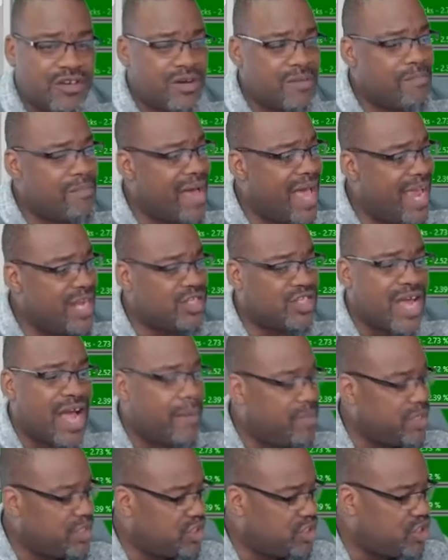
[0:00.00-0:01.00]
My
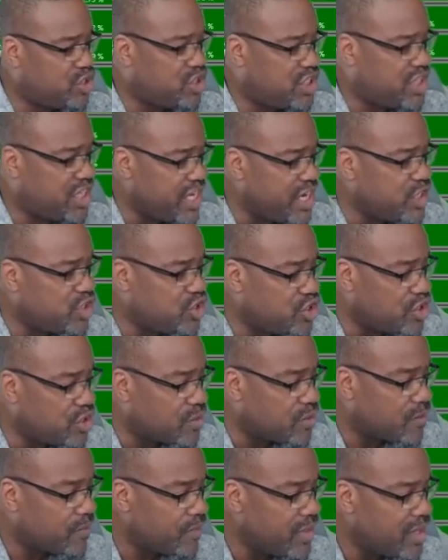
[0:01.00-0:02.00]
job is to teach
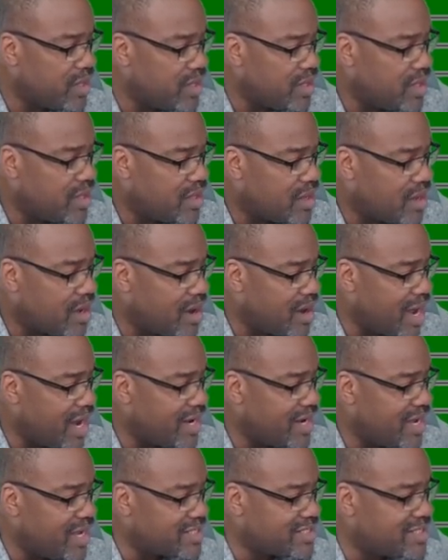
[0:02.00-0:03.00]
you. All
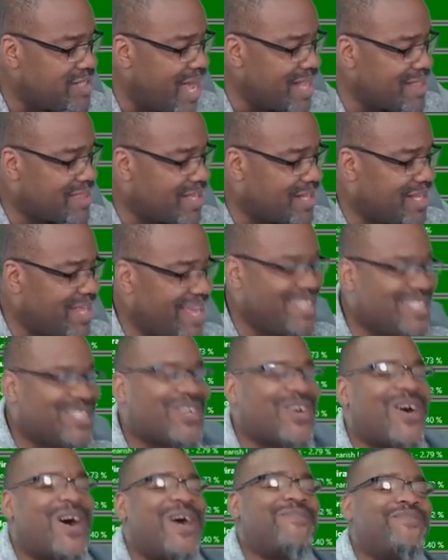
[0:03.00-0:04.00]
right, it's not the lace
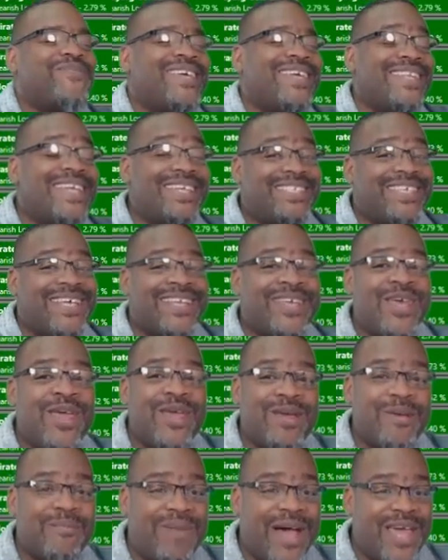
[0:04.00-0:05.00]
coffee. Listen,
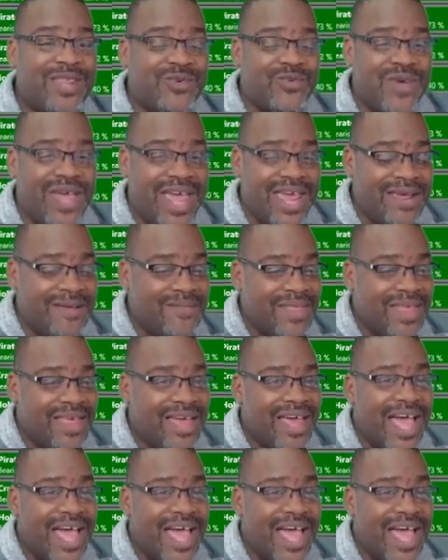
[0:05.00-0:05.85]
by the way, I